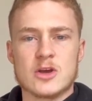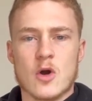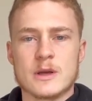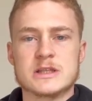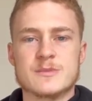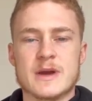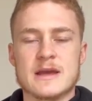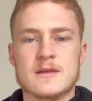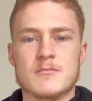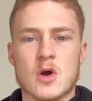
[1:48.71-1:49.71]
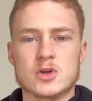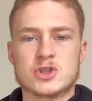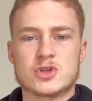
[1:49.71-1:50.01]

going to be the most